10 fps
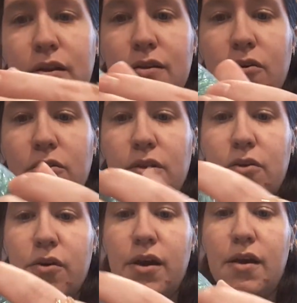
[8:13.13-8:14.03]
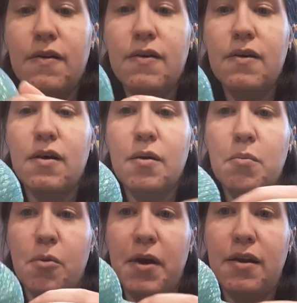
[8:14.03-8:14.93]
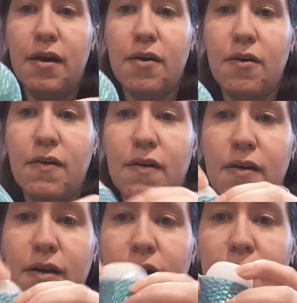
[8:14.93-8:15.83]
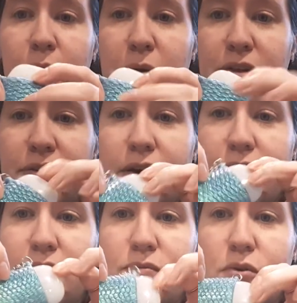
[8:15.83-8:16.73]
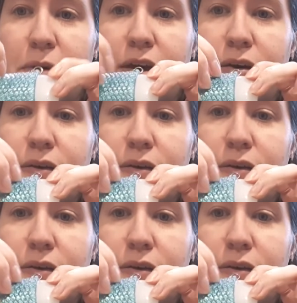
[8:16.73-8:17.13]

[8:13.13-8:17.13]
that it's all glittery mermaid tail. Bestie got this for me.